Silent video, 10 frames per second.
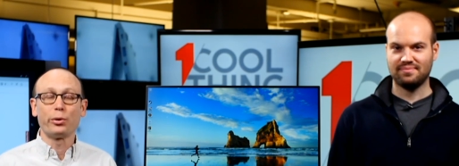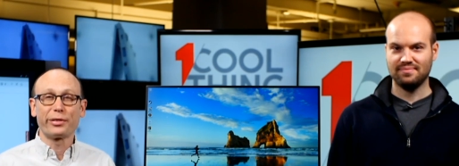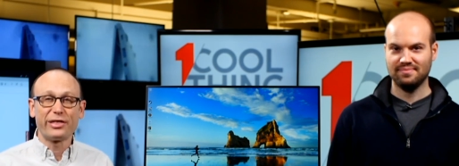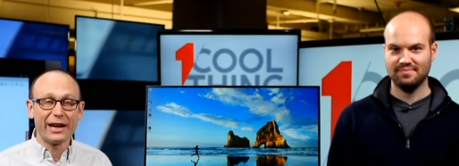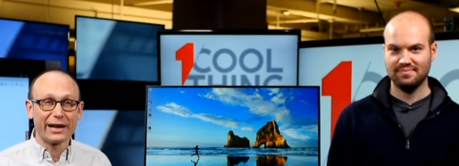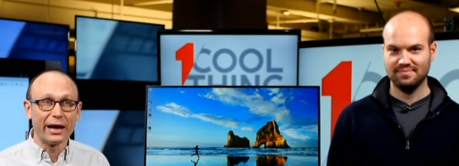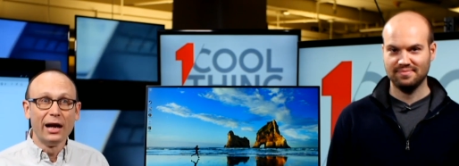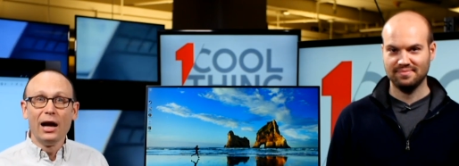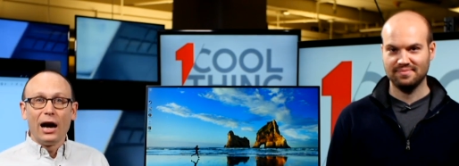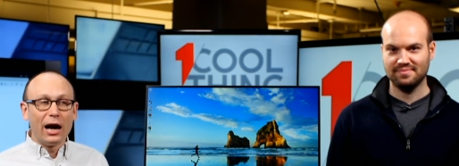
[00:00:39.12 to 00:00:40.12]
Speaker 1: cool thing.
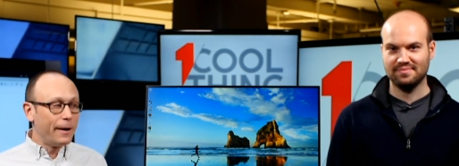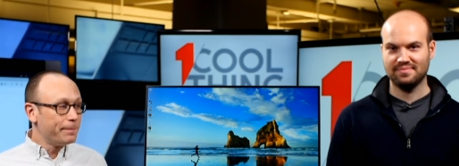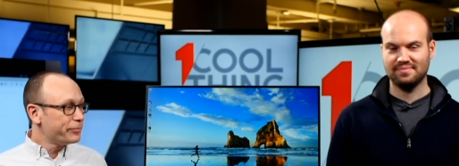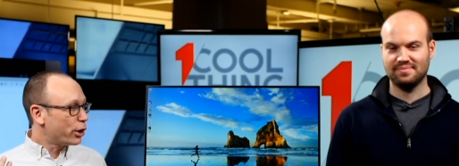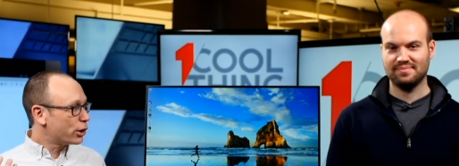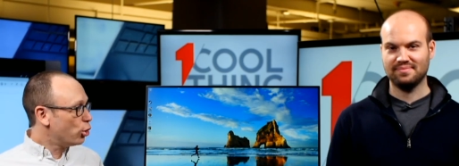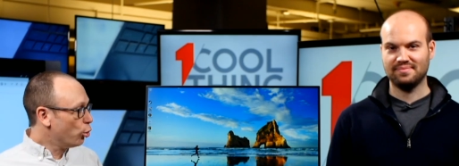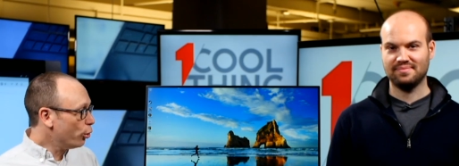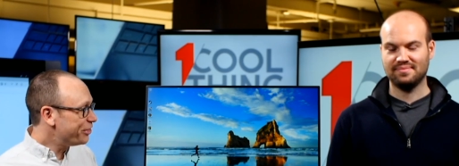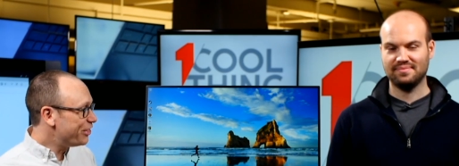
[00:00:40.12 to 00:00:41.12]
Our
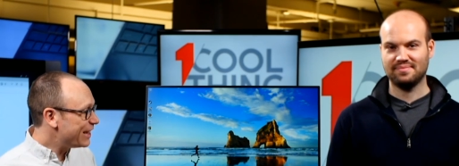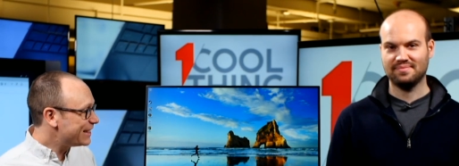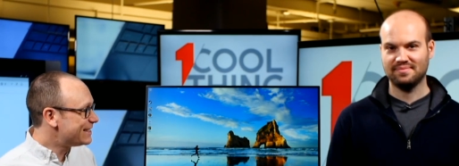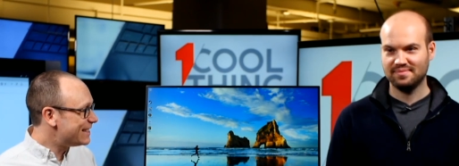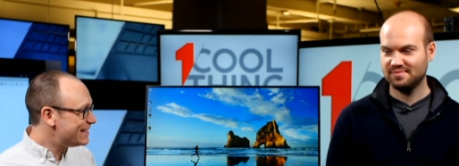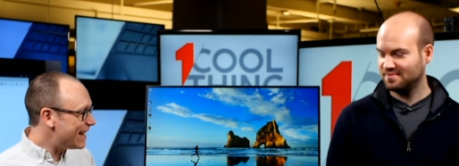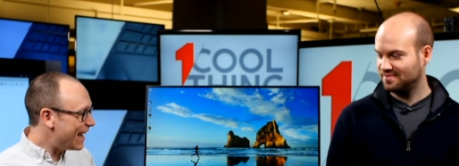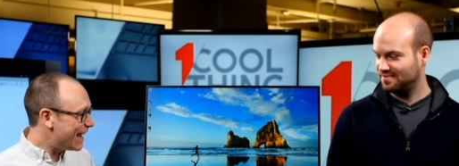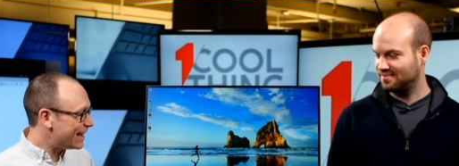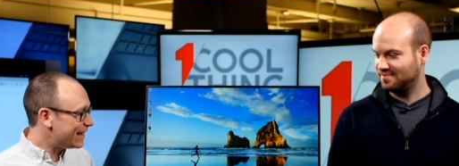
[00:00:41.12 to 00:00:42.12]
cool thing
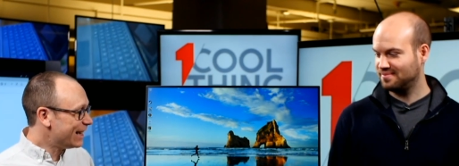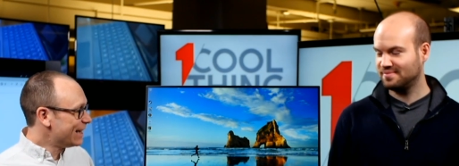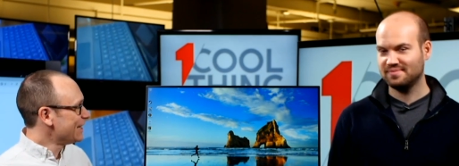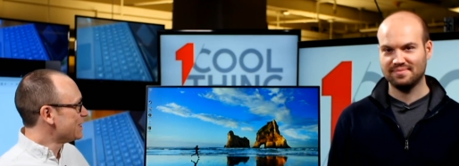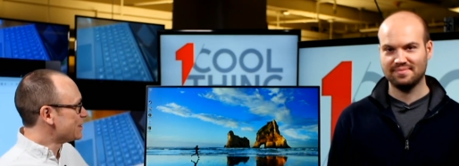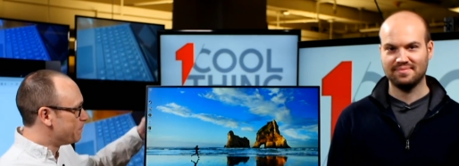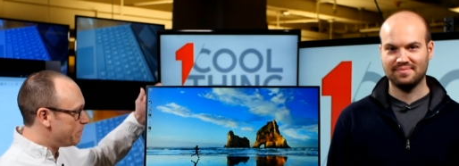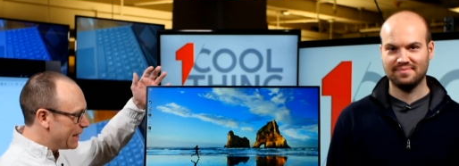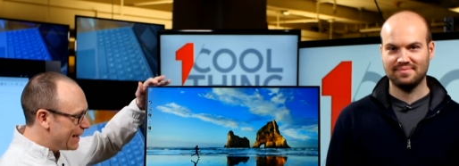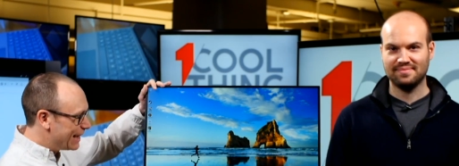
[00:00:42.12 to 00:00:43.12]
today is
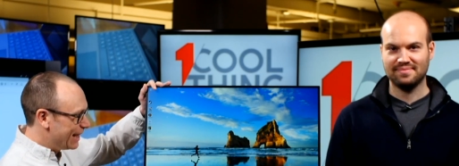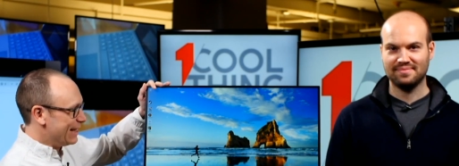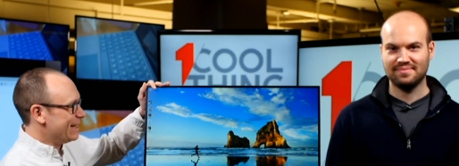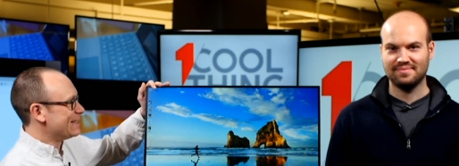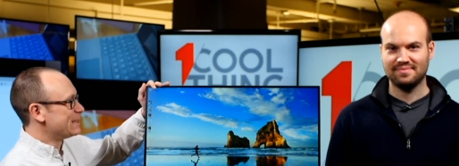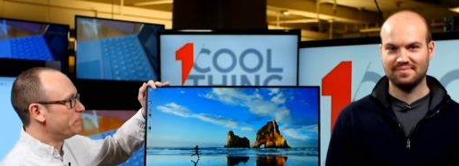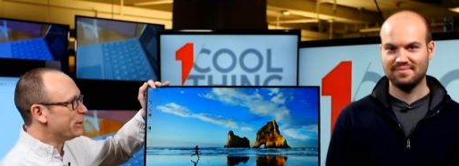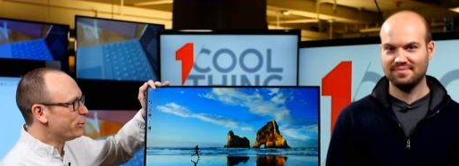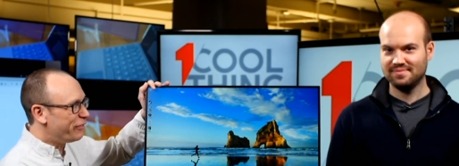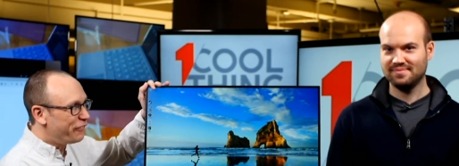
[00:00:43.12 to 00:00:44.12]
big, it's
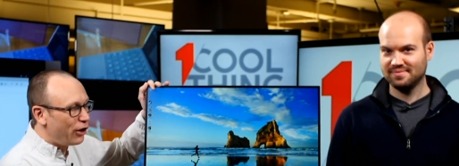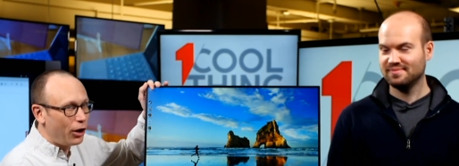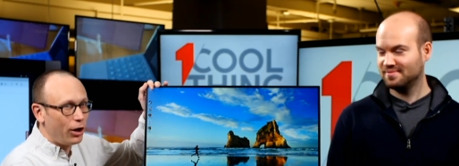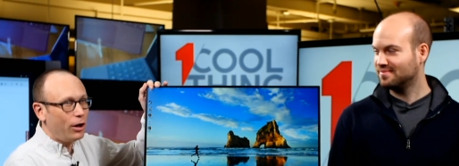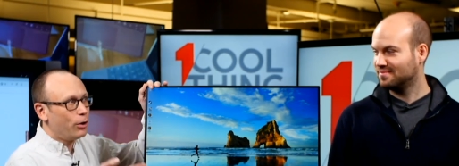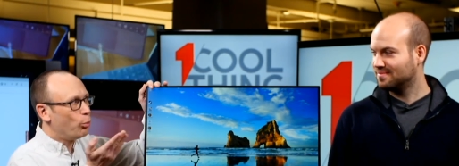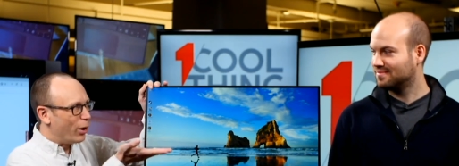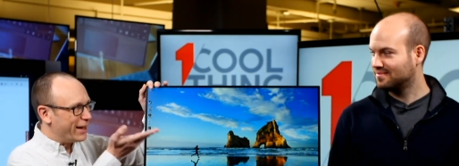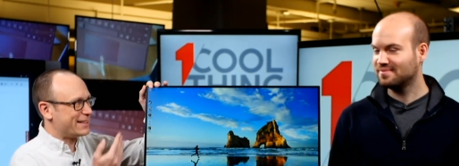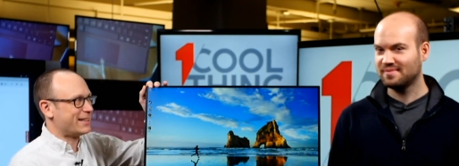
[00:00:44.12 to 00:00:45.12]
beautiful.
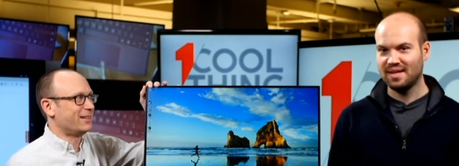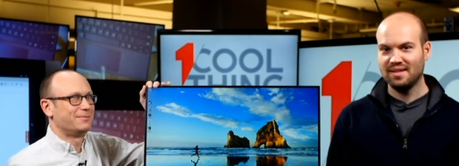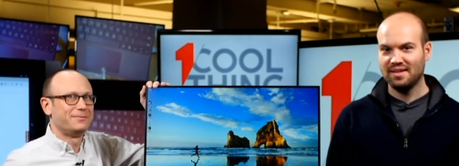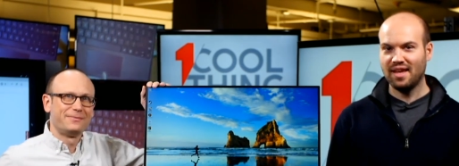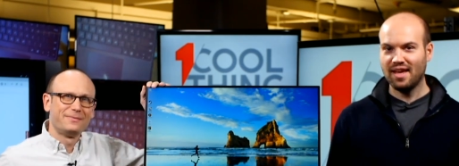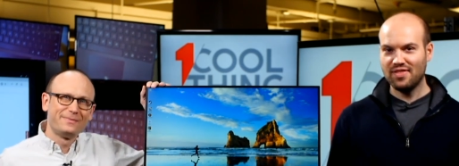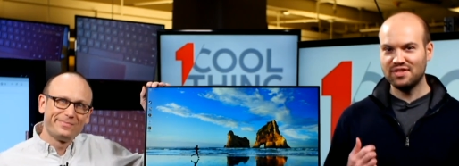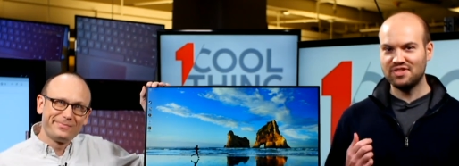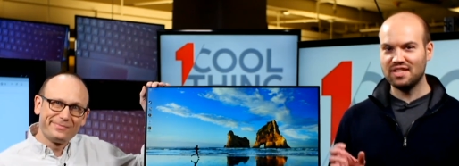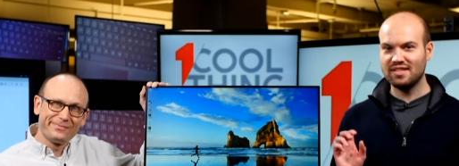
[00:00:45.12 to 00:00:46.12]
What
Speaker 2: is it? Yeah,
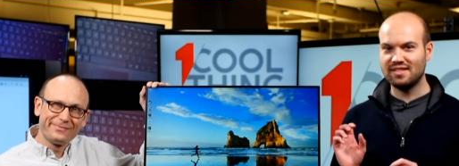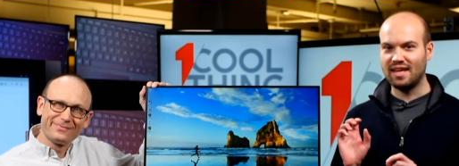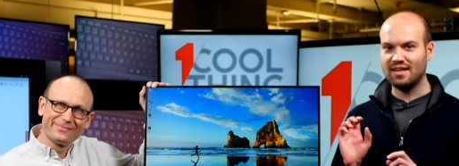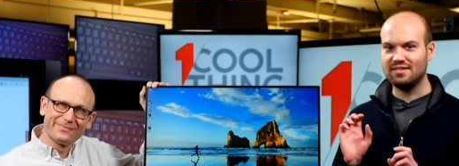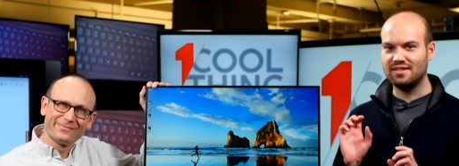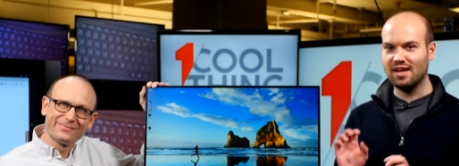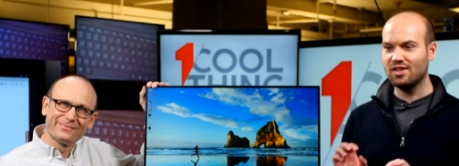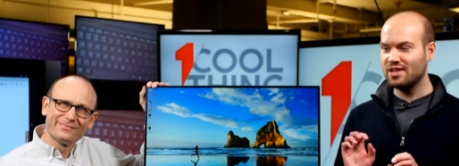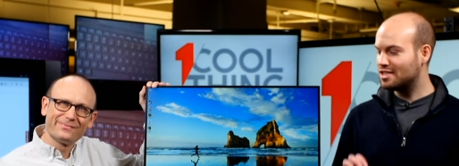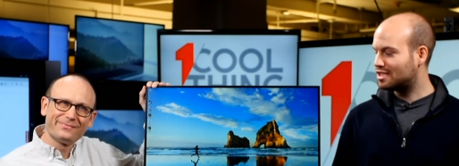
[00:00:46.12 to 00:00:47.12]
this is a
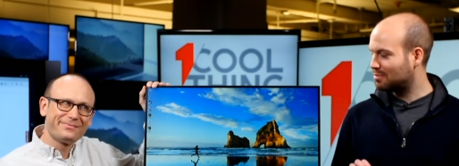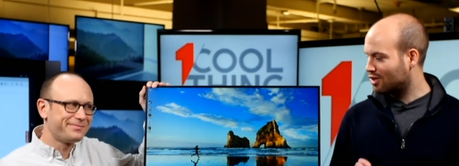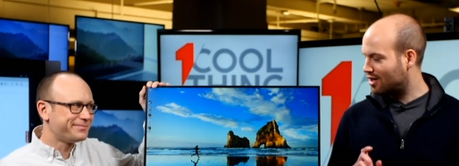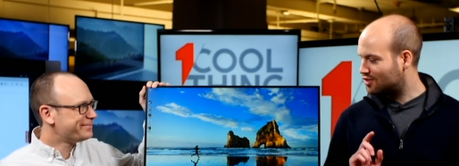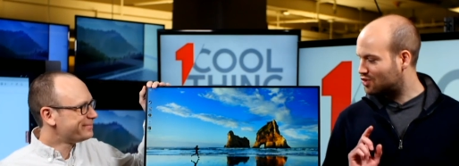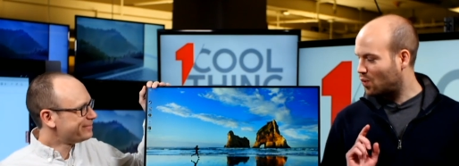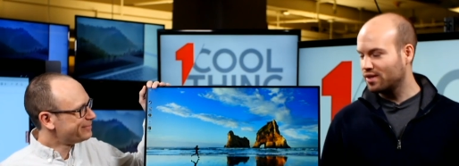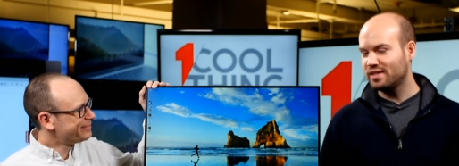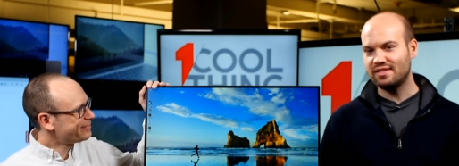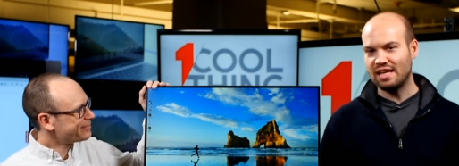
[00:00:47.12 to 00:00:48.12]
Dell Inspiron
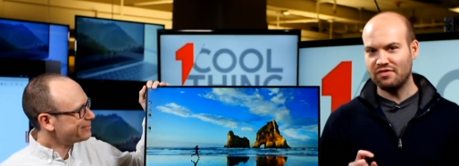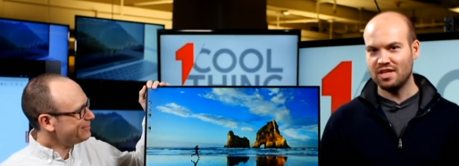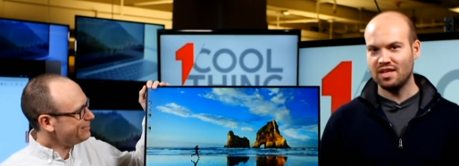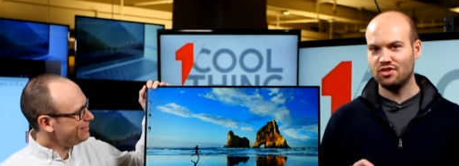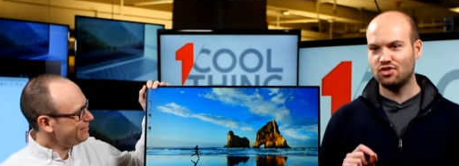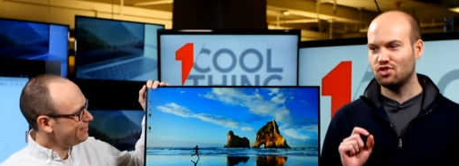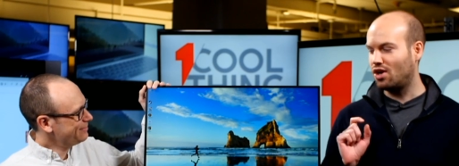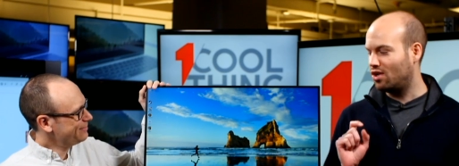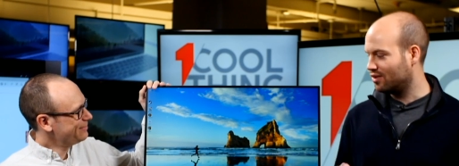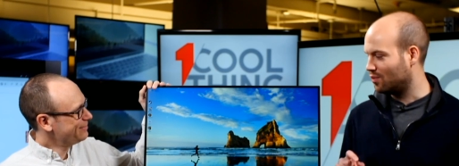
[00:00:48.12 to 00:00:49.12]
27-inch
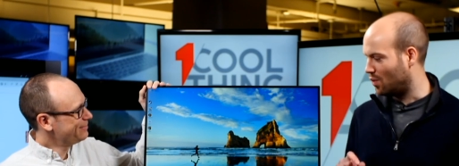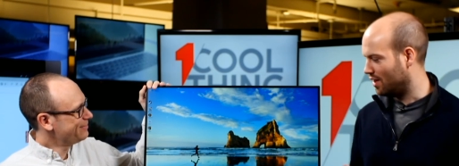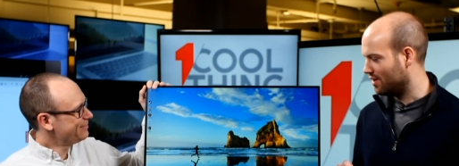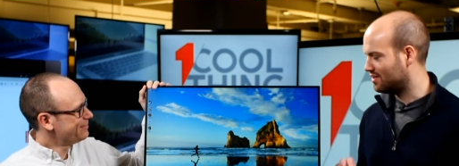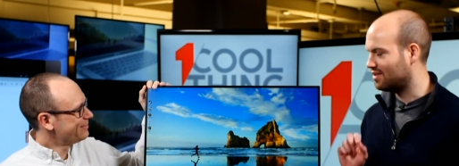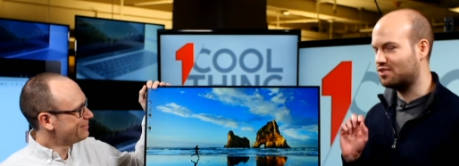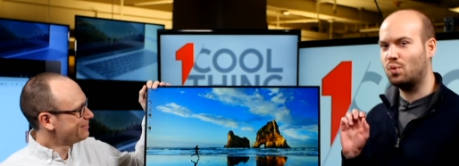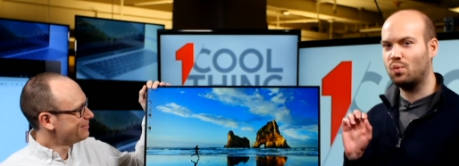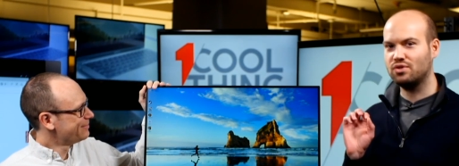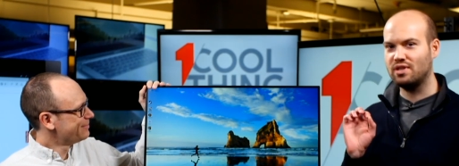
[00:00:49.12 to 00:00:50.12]
all-in-one. It's the
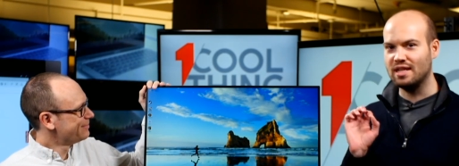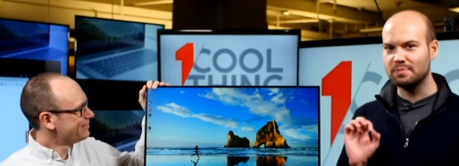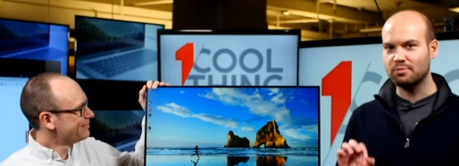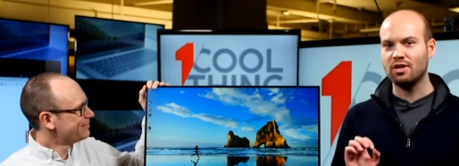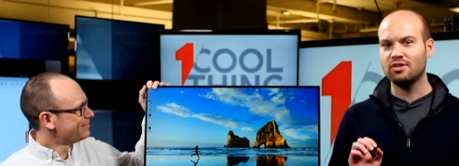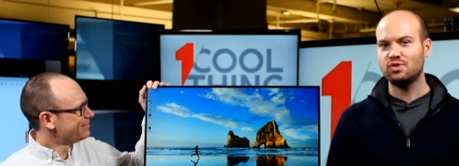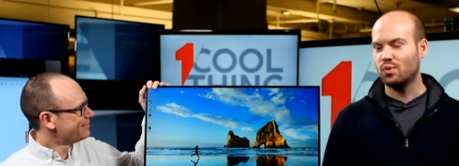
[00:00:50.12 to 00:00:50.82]
Inspiron